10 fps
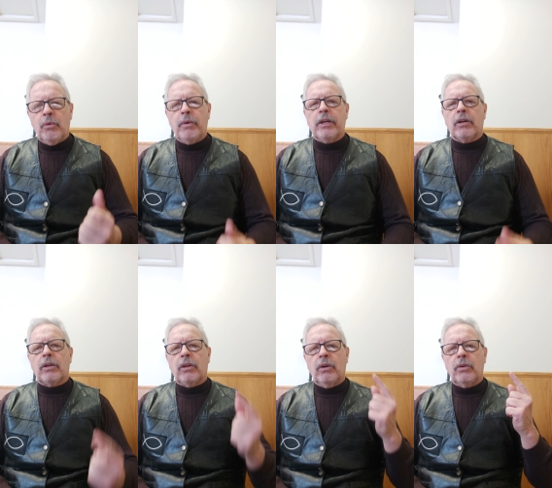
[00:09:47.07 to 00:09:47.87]
We are
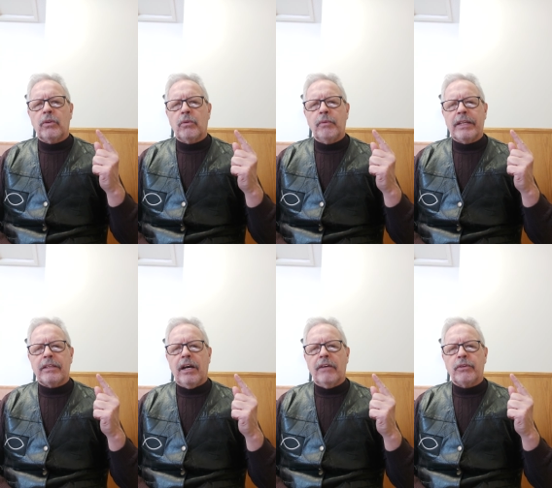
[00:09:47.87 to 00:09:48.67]
clothed
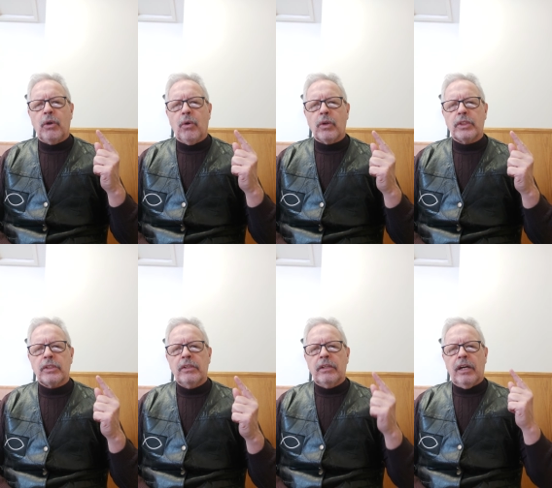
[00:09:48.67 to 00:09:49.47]
with, of course,
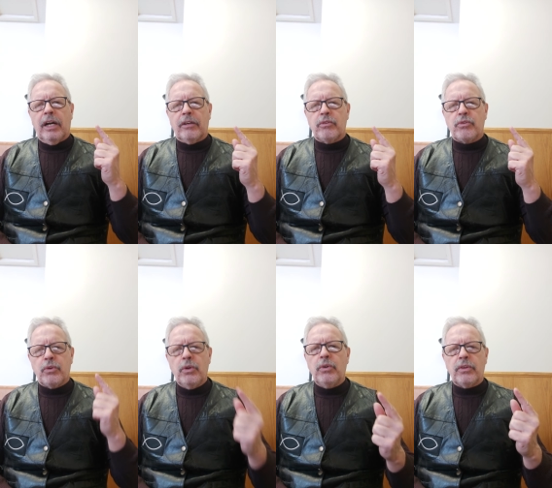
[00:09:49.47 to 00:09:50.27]
uh,
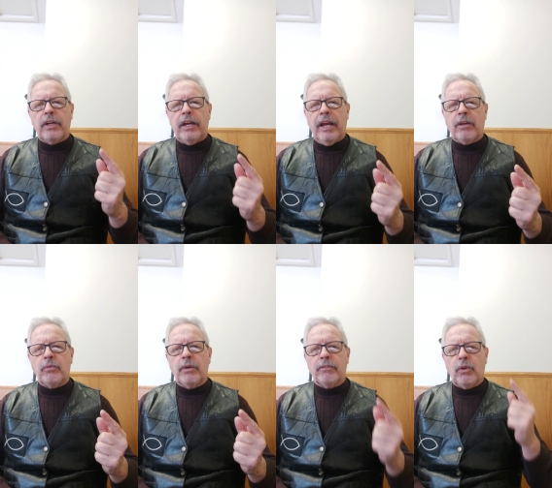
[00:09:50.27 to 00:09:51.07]
truth.
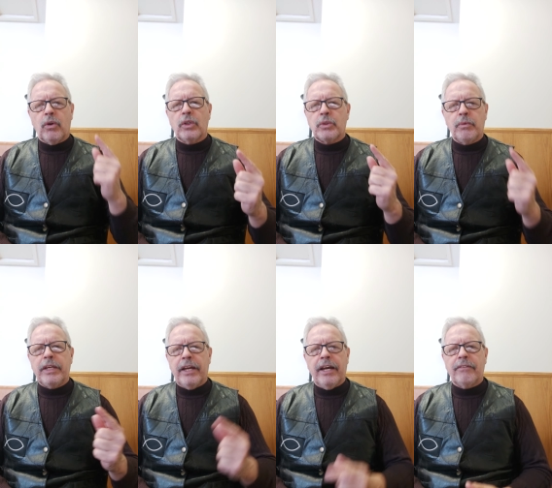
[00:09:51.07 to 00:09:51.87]
And of course,
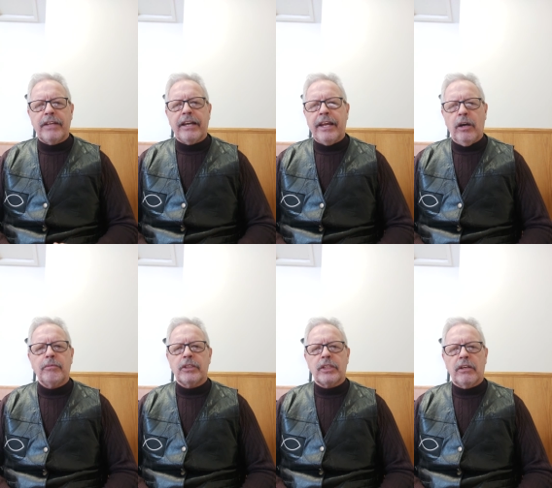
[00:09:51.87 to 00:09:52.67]
we have that
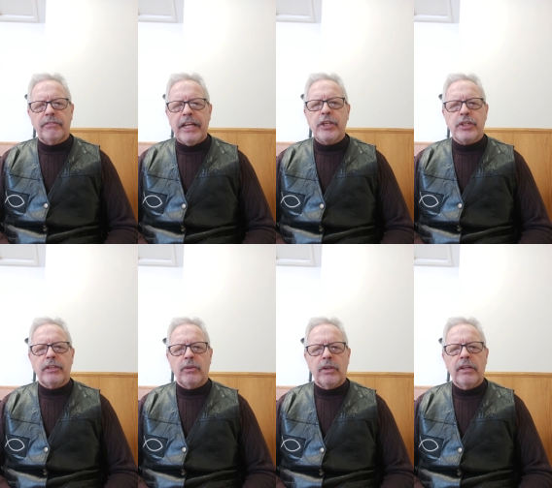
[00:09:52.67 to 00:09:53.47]
helmet of
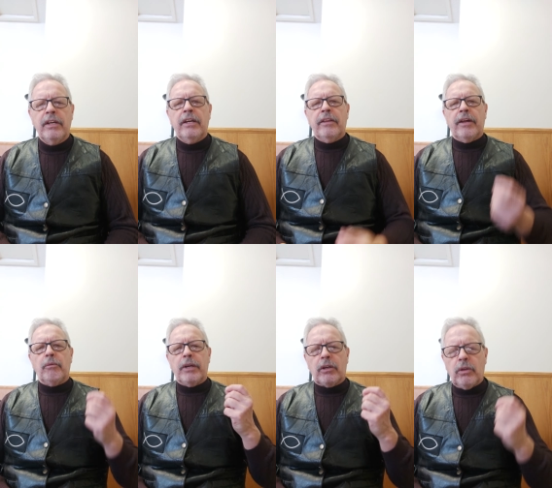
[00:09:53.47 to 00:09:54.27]
salvation, Lord, that
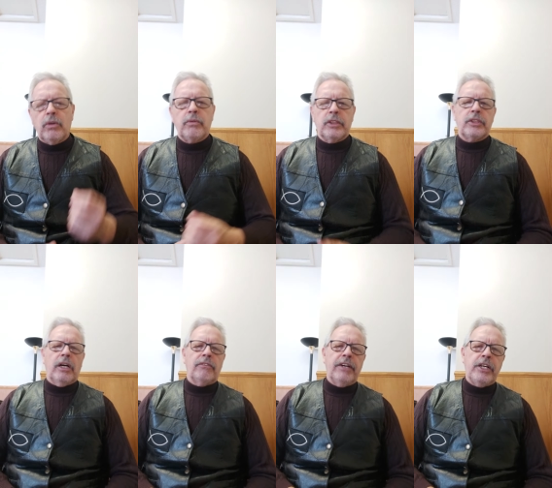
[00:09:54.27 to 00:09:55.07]
we are clothed with
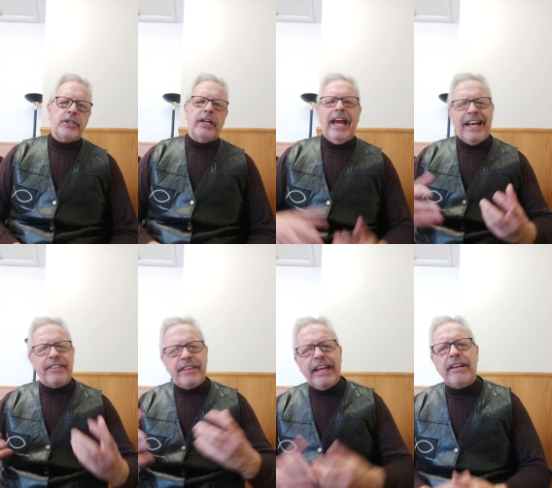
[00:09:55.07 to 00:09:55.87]
salvation.
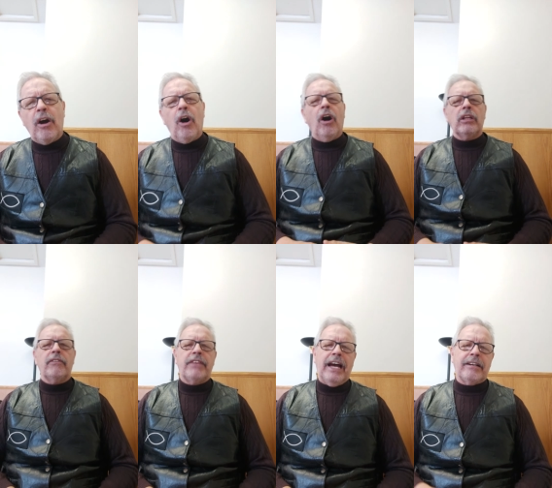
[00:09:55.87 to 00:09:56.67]
And then all
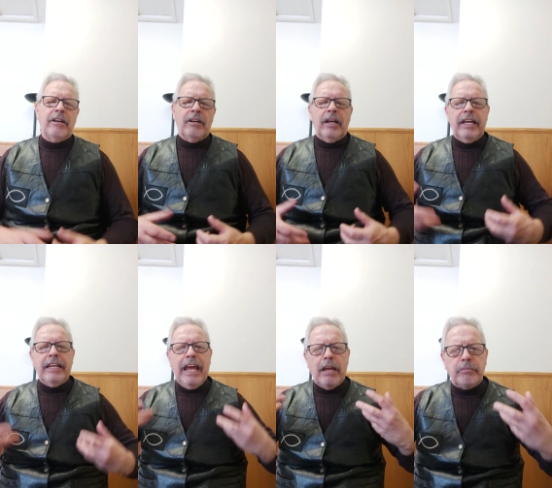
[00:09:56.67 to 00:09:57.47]
of that
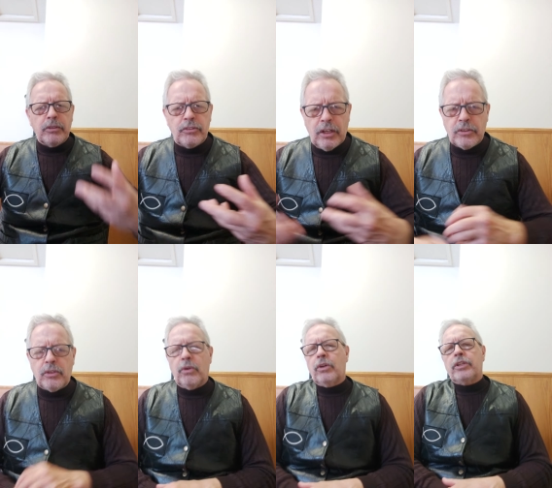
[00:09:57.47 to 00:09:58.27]
enables us,
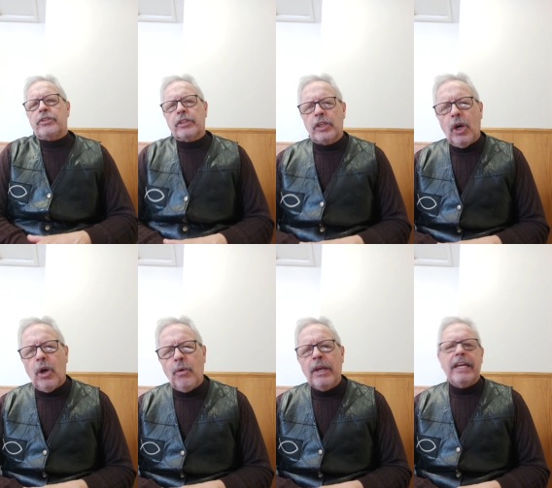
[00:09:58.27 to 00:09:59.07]
Lord, to
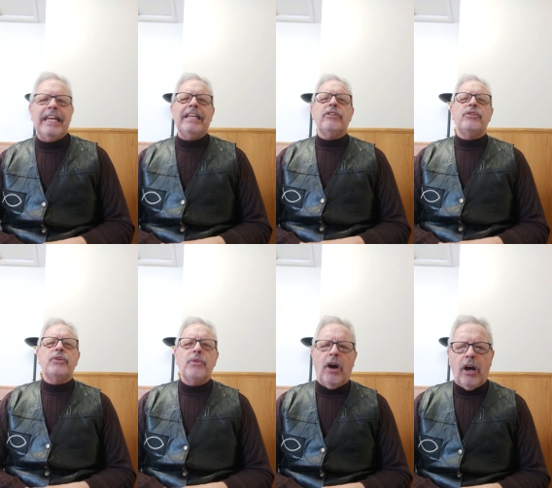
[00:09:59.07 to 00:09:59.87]
go
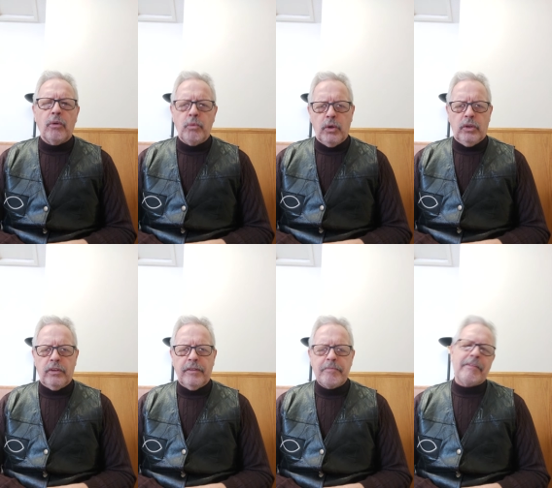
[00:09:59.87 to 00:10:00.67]
into our world